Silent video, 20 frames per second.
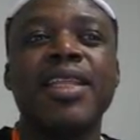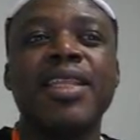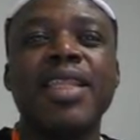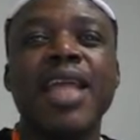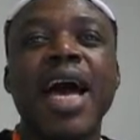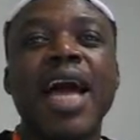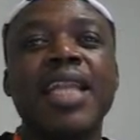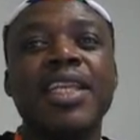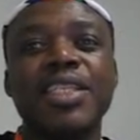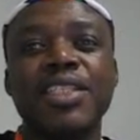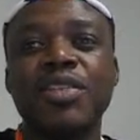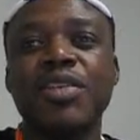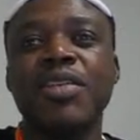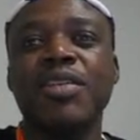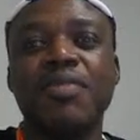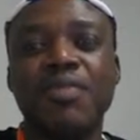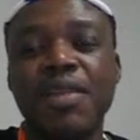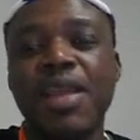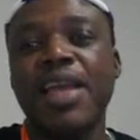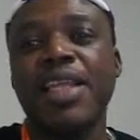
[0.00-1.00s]
that is not
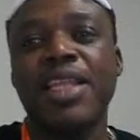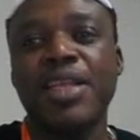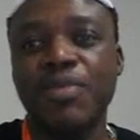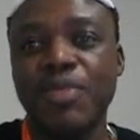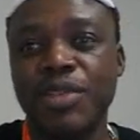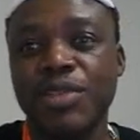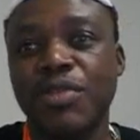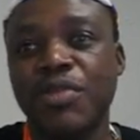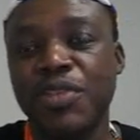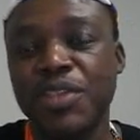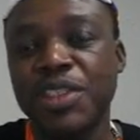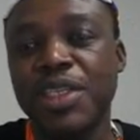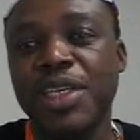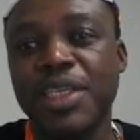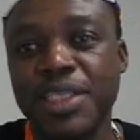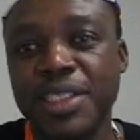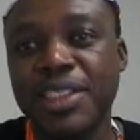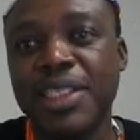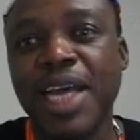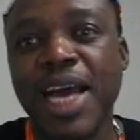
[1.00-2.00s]
the flag that was
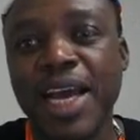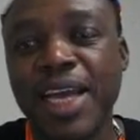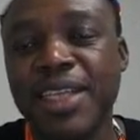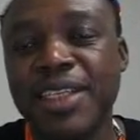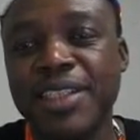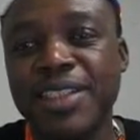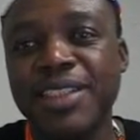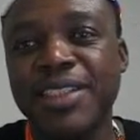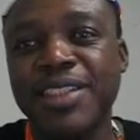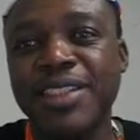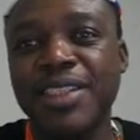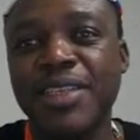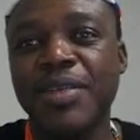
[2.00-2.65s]
officially designed.